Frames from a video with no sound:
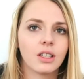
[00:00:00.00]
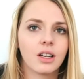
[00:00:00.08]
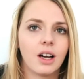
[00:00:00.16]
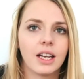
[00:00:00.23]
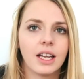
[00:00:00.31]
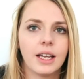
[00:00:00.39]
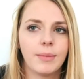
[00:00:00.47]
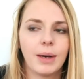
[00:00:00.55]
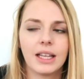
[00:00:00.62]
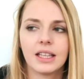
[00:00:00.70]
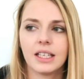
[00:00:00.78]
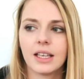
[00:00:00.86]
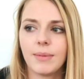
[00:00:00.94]
look on him i
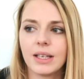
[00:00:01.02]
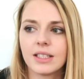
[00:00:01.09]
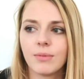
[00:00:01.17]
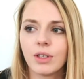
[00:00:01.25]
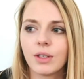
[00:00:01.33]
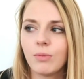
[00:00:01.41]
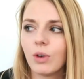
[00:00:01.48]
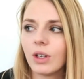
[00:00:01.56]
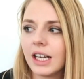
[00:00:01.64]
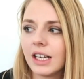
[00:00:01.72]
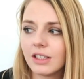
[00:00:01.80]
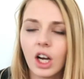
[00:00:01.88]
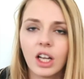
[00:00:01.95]
think it makes him look more
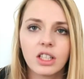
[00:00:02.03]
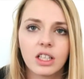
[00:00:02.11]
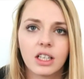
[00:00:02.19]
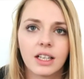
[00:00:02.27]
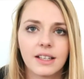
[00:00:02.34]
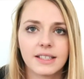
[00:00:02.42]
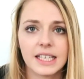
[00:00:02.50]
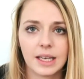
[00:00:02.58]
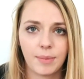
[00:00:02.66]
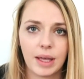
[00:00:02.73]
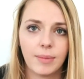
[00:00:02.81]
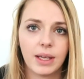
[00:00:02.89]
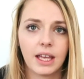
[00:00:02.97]
like a toddler and less like a
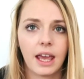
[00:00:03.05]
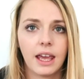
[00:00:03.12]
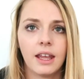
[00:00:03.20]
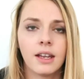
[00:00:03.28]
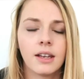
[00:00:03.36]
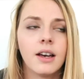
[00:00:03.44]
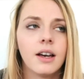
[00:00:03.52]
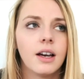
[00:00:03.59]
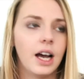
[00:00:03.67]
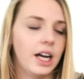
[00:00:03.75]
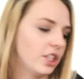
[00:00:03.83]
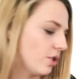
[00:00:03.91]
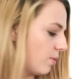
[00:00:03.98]
baby and
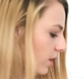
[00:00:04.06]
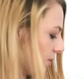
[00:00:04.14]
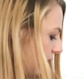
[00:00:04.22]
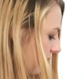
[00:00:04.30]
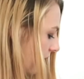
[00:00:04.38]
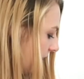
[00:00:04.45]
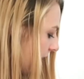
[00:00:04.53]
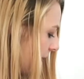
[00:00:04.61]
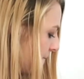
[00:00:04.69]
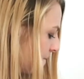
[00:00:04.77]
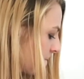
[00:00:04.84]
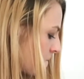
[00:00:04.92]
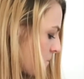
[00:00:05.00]
i just really really like
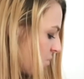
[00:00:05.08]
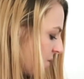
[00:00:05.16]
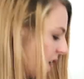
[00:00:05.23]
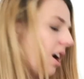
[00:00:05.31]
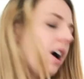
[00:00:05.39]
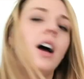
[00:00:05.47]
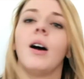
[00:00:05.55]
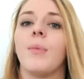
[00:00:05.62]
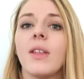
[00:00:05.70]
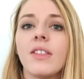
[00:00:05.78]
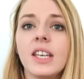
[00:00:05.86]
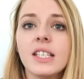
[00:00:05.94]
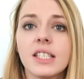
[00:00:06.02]
it um,
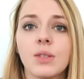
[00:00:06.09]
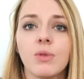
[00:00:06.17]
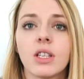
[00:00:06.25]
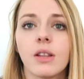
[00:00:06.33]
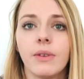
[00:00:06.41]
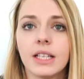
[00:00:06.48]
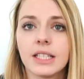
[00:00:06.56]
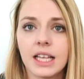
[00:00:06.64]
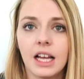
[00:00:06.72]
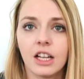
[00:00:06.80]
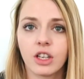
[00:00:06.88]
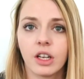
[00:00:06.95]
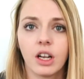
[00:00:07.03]
this is one of the ones
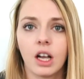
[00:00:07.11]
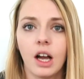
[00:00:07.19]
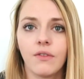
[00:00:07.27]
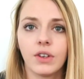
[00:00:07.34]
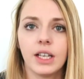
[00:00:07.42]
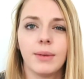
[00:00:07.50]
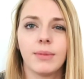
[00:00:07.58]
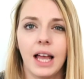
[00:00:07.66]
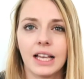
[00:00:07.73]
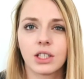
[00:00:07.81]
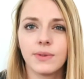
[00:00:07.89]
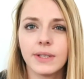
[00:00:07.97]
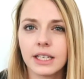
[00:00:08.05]
that LJ and I got for him
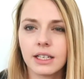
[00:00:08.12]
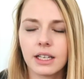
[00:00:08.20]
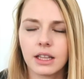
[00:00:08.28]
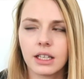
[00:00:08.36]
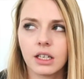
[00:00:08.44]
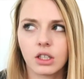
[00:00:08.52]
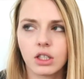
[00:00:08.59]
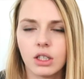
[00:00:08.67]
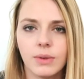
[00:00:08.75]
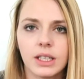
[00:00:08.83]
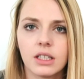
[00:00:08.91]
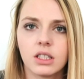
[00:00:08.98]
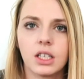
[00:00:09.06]
last weekend, I think, or two
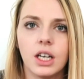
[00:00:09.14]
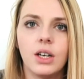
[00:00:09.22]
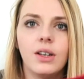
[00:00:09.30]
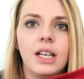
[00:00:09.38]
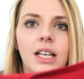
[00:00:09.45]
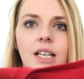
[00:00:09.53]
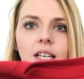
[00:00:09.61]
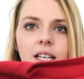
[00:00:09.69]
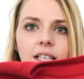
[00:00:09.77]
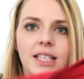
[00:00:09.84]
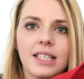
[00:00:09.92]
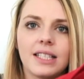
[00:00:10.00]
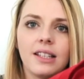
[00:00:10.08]
weekends ago.
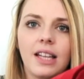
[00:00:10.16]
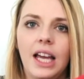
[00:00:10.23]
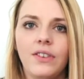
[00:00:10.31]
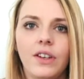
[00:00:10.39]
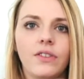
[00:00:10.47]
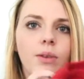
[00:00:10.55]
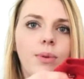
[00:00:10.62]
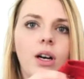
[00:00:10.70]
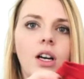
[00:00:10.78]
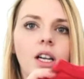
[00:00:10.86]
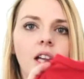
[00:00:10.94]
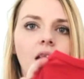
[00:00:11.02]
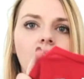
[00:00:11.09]
It says, life of the
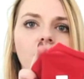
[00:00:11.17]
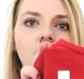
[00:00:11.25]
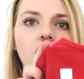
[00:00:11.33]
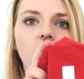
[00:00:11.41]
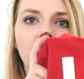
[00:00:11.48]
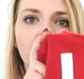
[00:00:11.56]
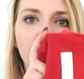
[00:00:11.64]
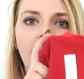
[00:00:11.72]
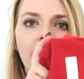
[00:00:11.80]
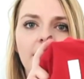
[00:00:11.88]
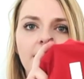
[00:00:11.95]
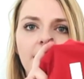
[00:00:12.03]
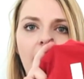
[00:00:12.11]
party, just like
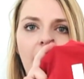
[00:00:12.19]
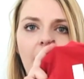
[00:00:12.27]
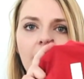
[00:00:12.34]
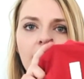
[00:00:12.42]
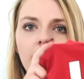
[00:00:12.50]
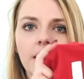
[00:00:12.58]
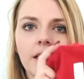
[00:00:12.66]
dad.